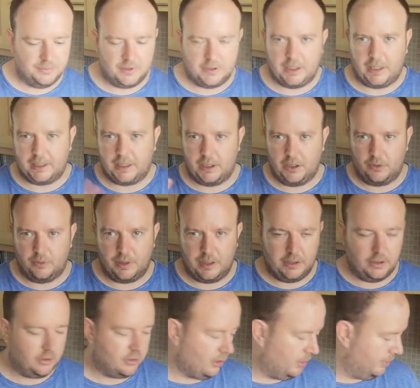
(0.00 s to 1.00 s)
tag you
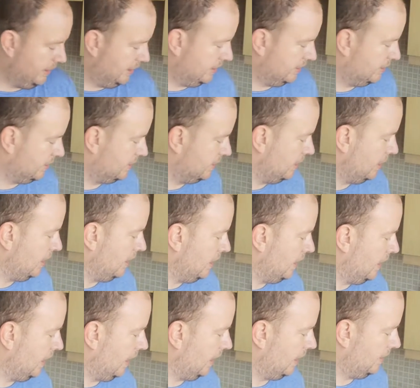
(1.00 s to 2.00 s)
in the comments,
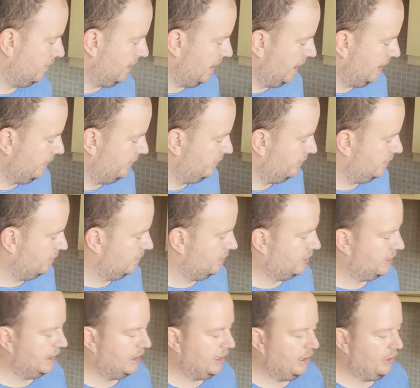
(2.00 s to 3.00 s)
and I might even
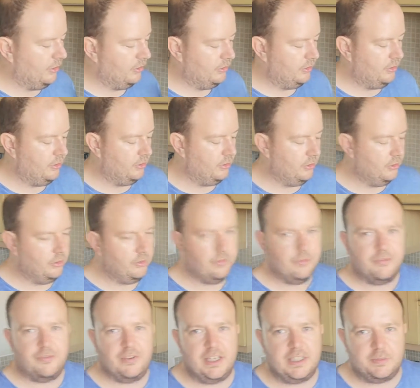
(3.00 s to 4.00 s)
stick it on your
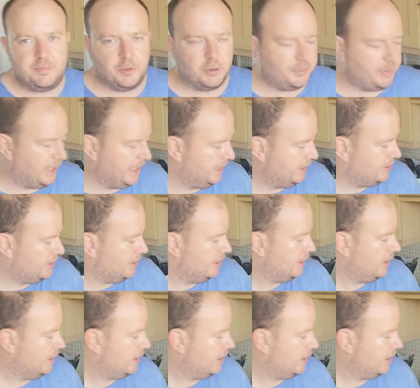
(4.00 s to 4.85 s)
Facebook page